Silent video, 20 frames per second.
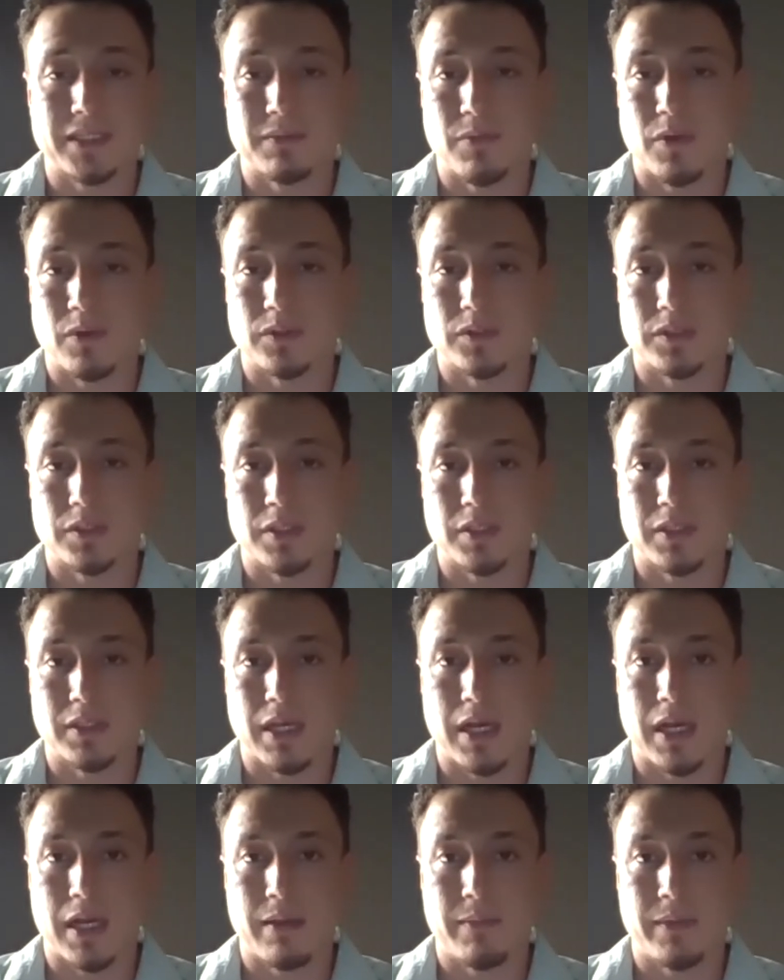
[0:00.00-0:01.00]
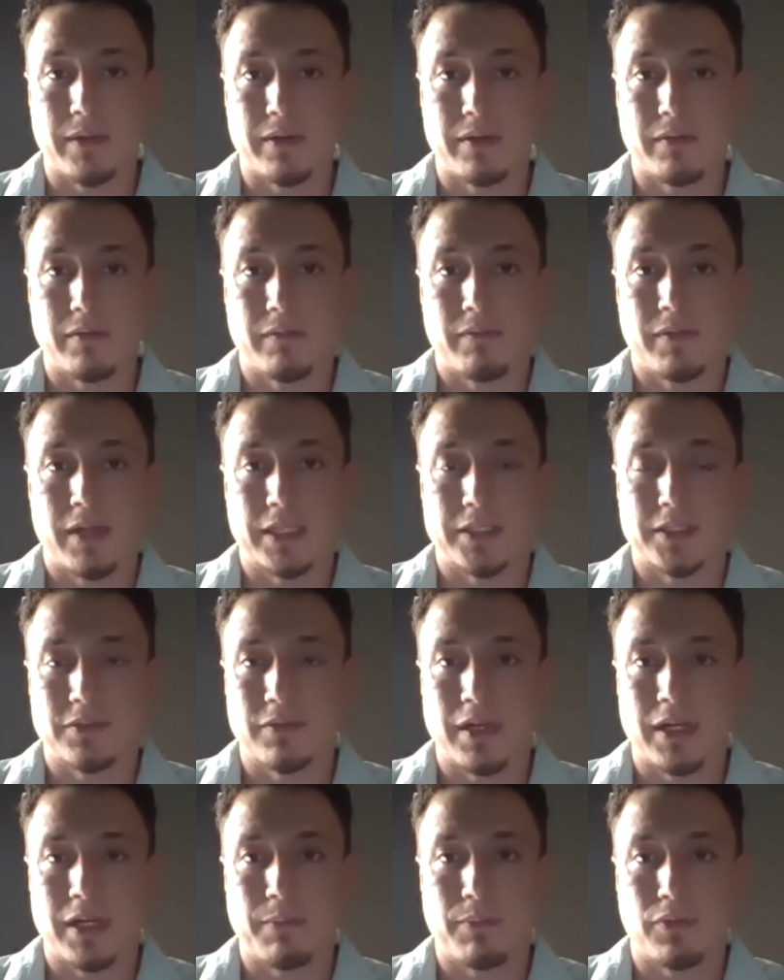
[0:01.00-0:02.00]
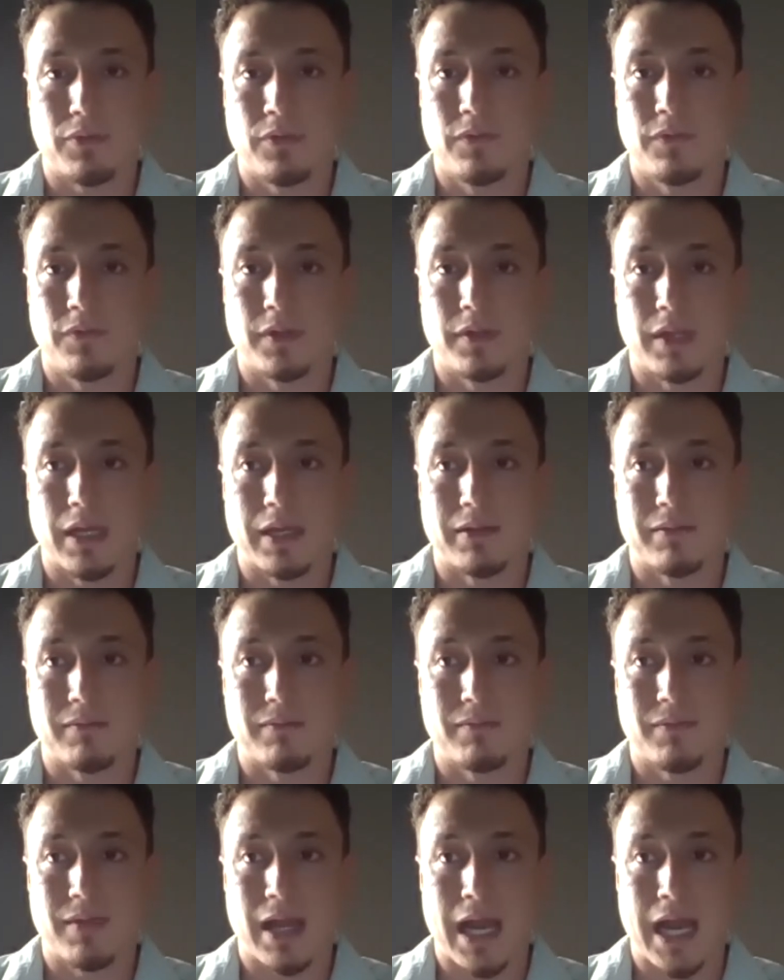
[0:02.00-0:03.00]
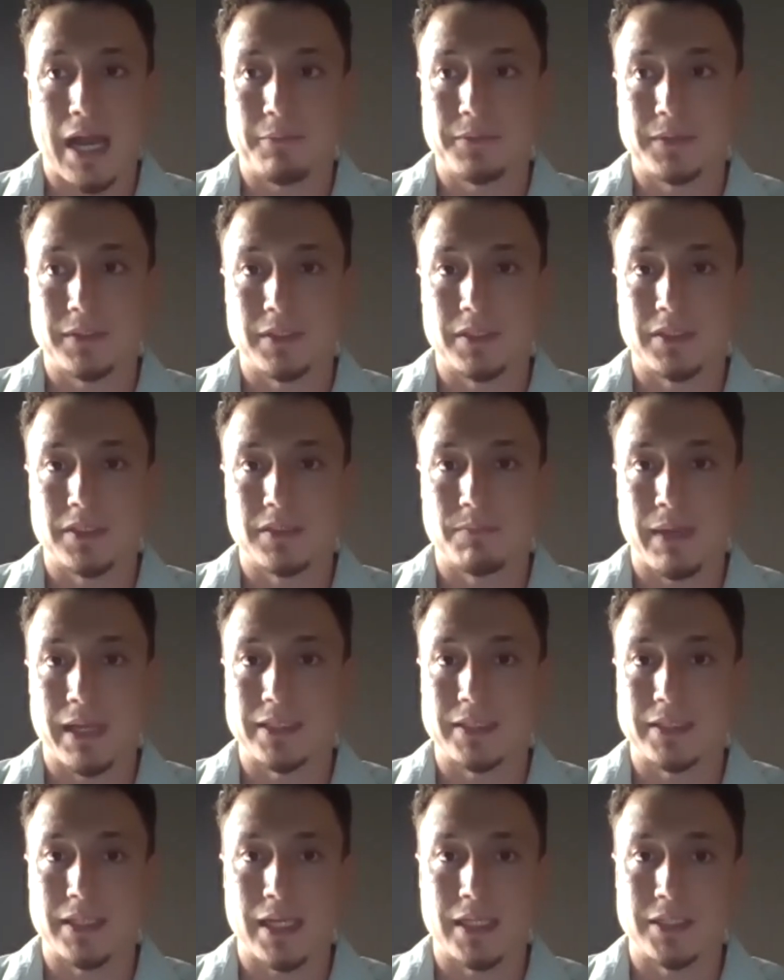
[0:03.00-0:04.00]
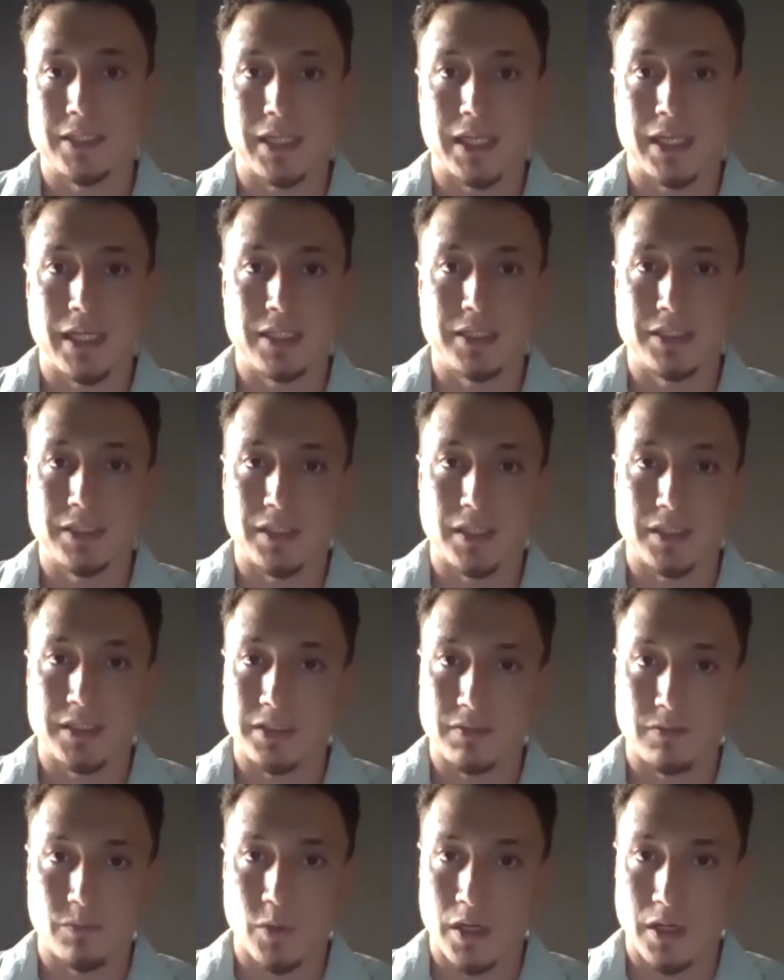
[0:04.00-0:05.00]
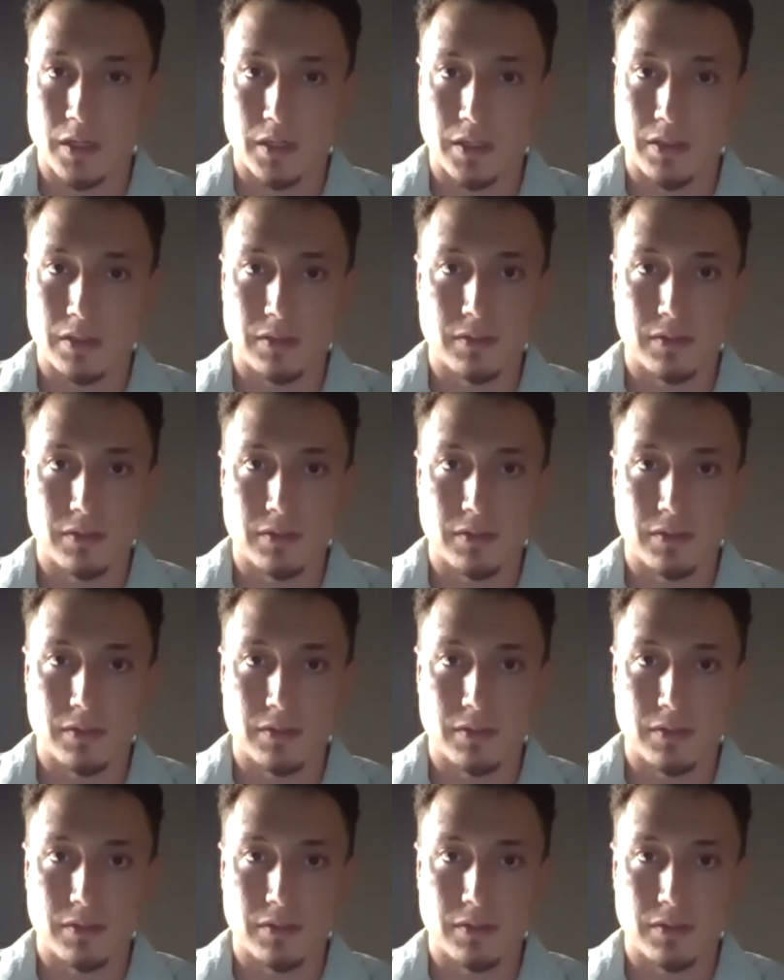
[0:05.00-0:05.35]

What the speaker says: most of the time, and that's already proven that abstinence-based education doesn't work.